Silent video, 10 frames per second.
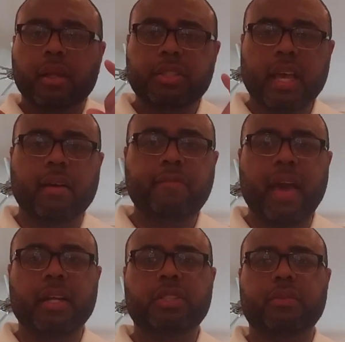Take
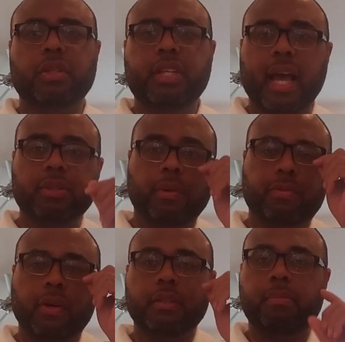advantage of your tax
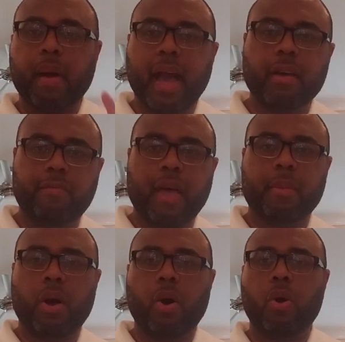refund, buy your
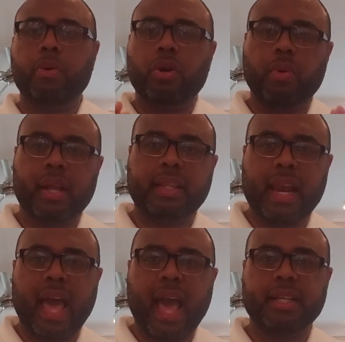family home, create
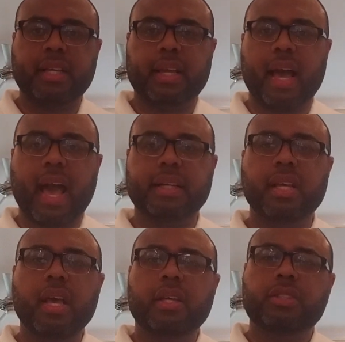that asset, guys.
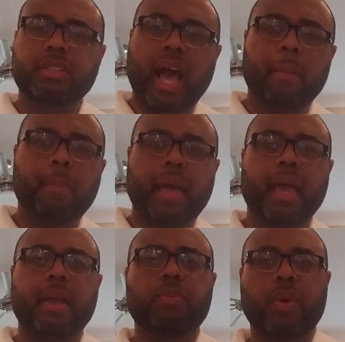Stop
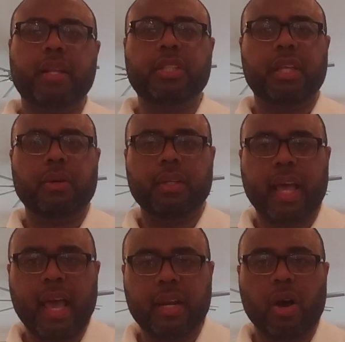paying rent to your
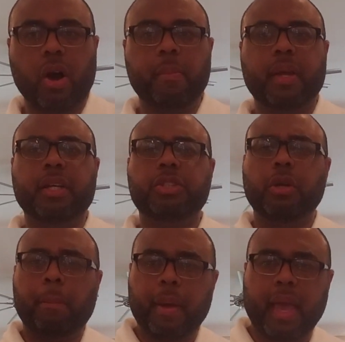landlord because
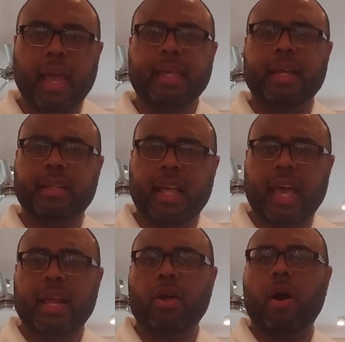you're paying your
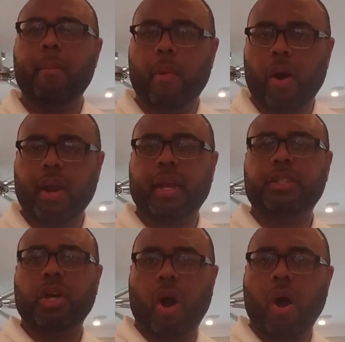landlord
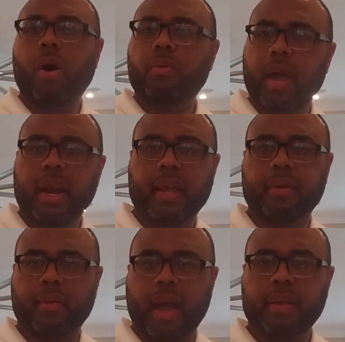mortgage already,
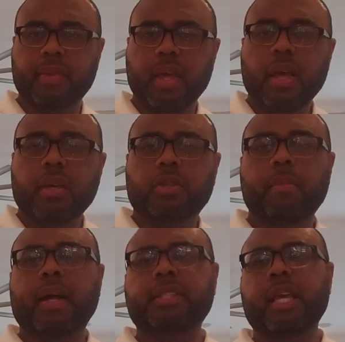right? So
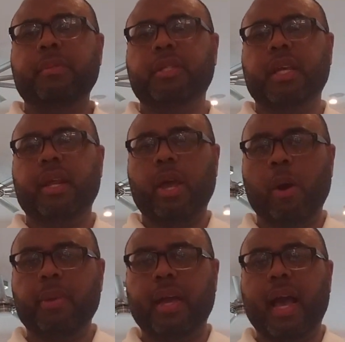my team is here to
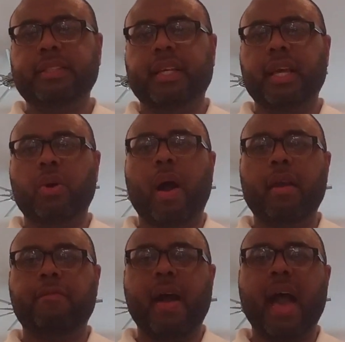help you guys to get
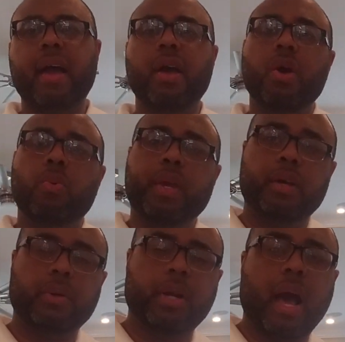qualified. We
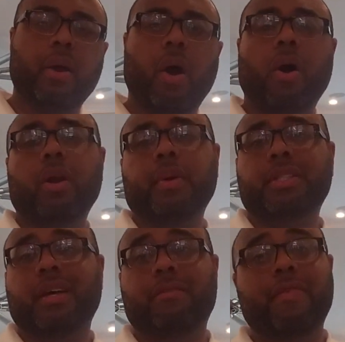can go down all the way
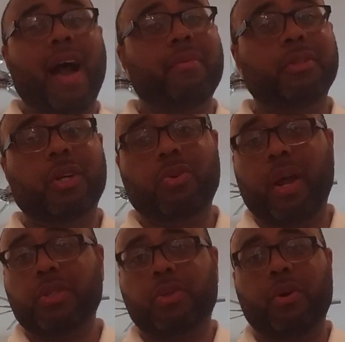to a 500
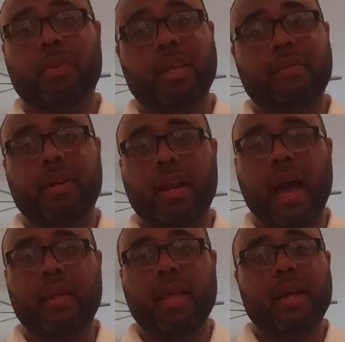credit score, believe it or
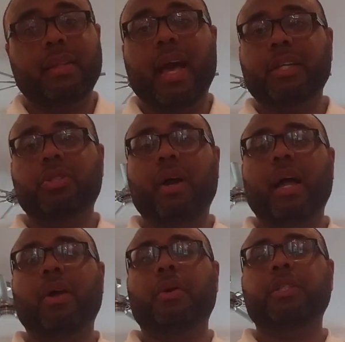not. Not sure
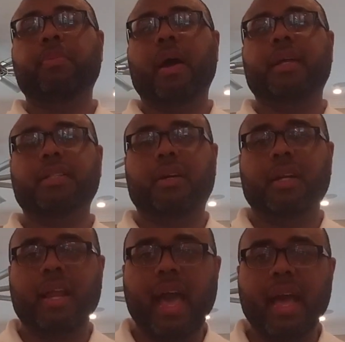how long this product is gonna
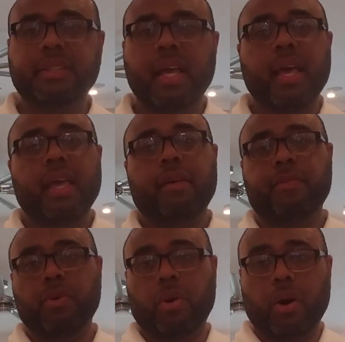last. If
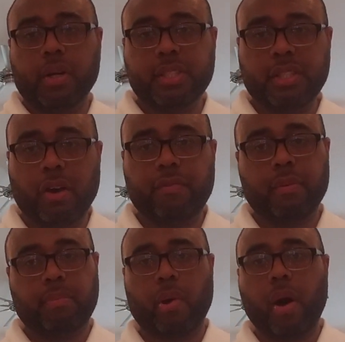you are
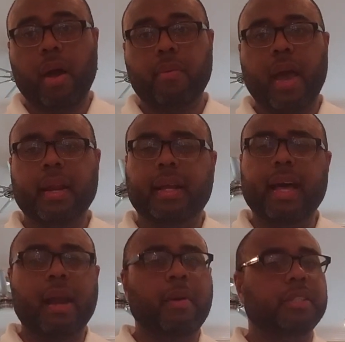self-employed, right? A
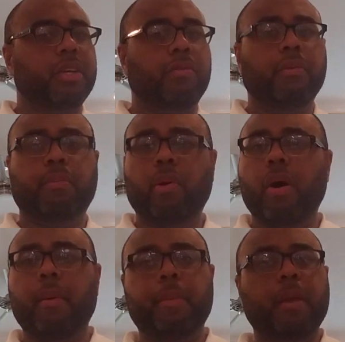lot of my
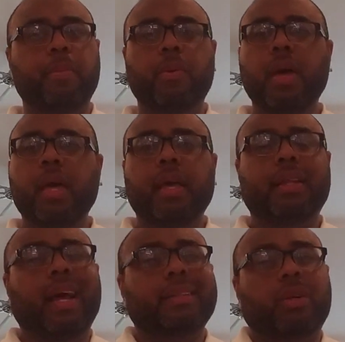self-employed people
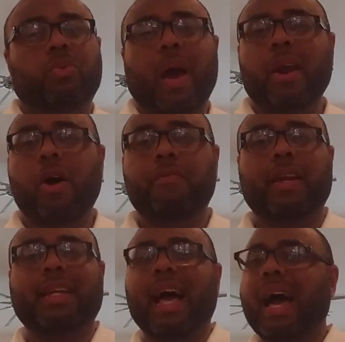like to write off
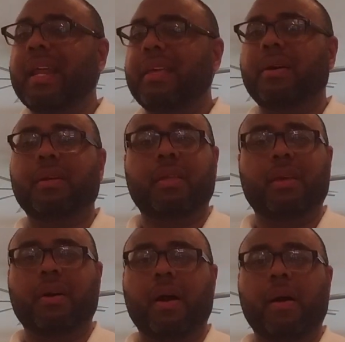a lot of
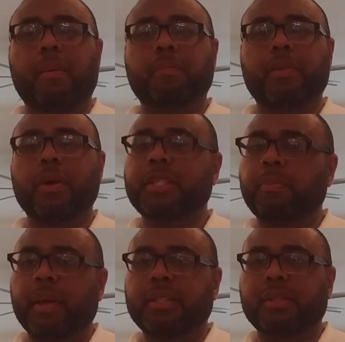your
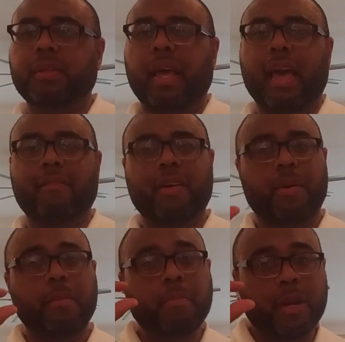expenses and have
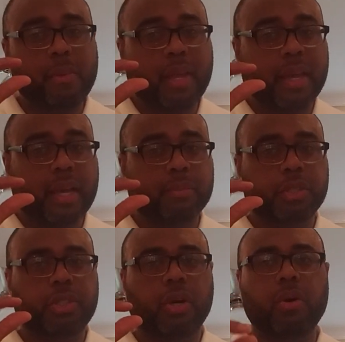very minimum income to
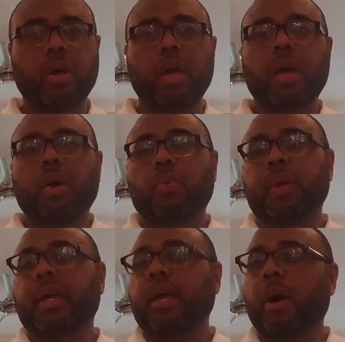show.
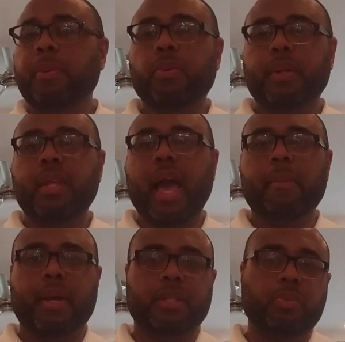We can help you with
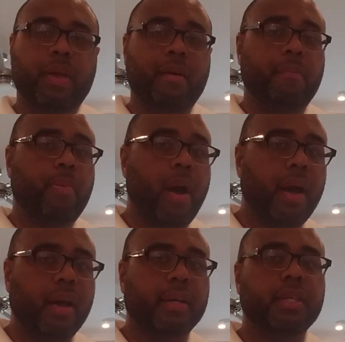that because we have
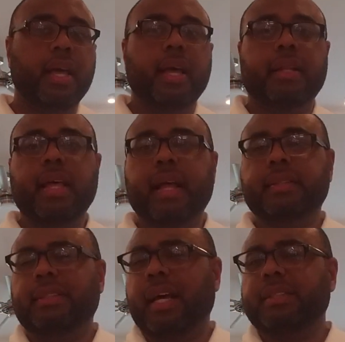products
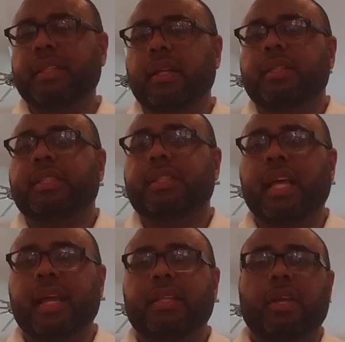that doesn't
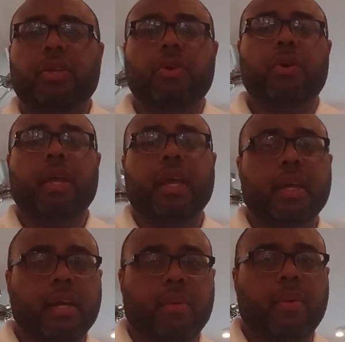state your
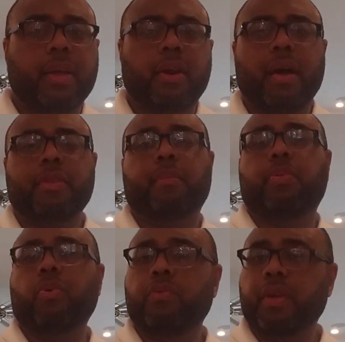income, right? You don't have to
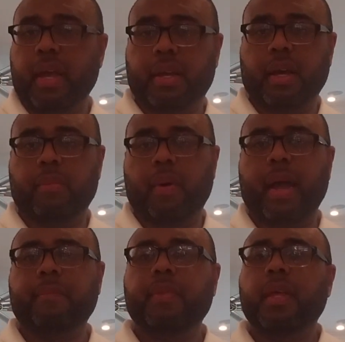prove your income, right?